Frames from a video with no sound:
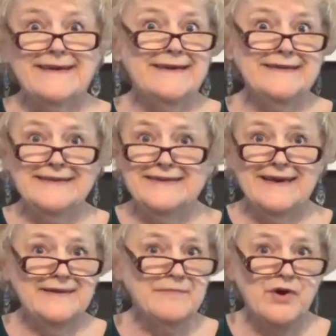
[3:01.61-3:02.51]
honey,
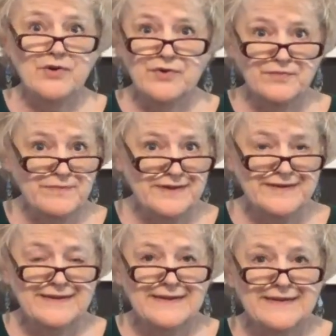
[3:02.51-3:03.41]
I'm home.
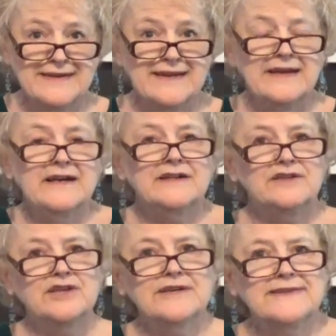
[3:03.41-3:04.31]

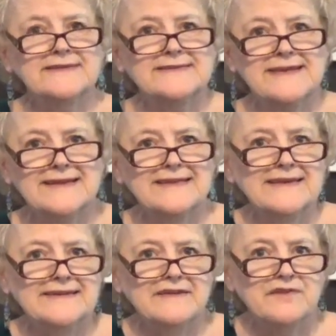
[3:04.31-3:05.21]
Look at the
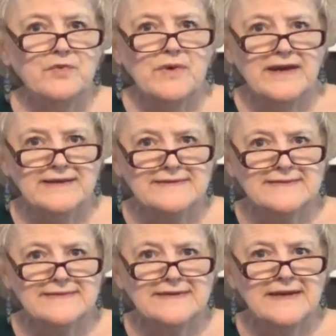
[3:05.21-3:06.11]
settling of the West.